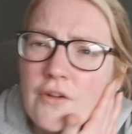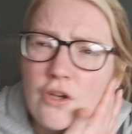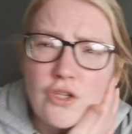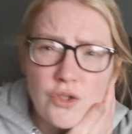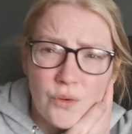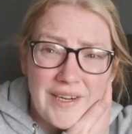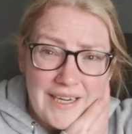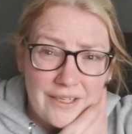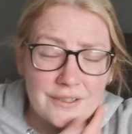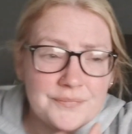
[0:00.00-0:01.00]
got a sore
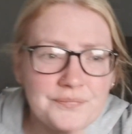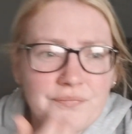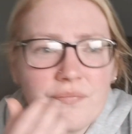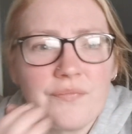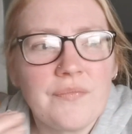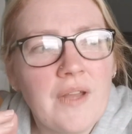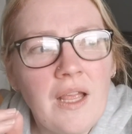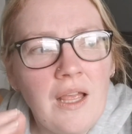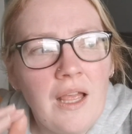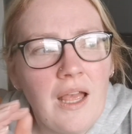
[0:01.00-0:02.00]
ear.
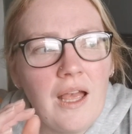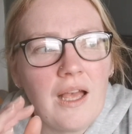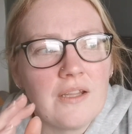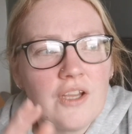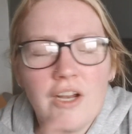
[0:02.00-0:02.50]
And